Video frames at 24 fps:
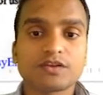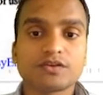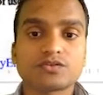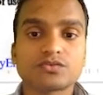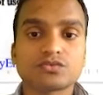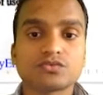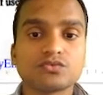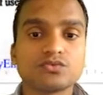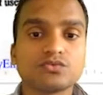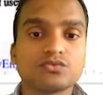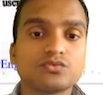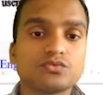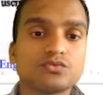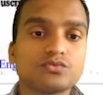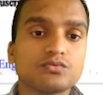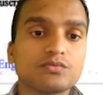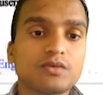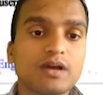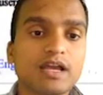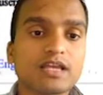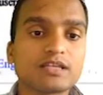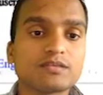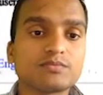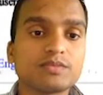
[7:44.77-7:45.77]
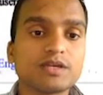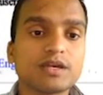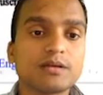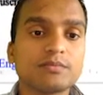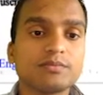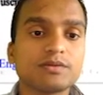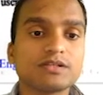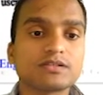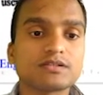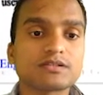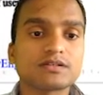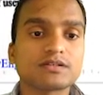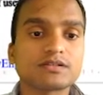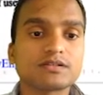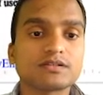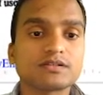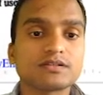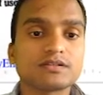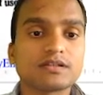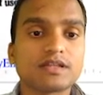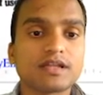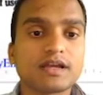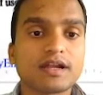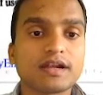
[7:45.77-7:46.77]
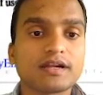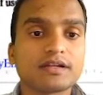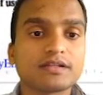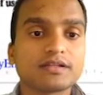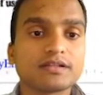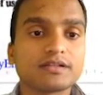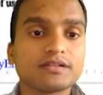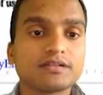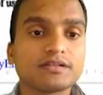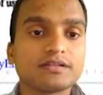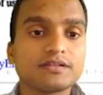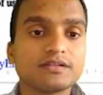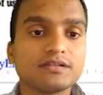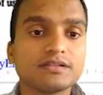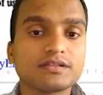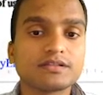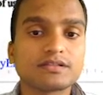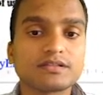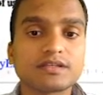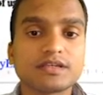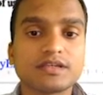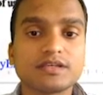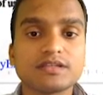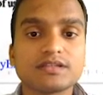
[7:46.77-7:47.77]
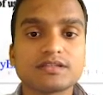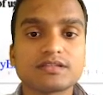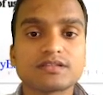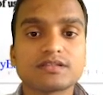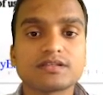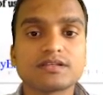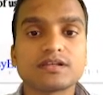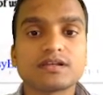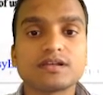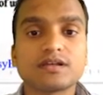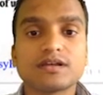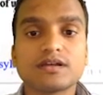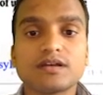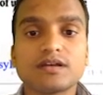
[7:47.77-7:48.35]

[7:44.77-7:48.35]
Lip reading: So as we have discussed that in this case,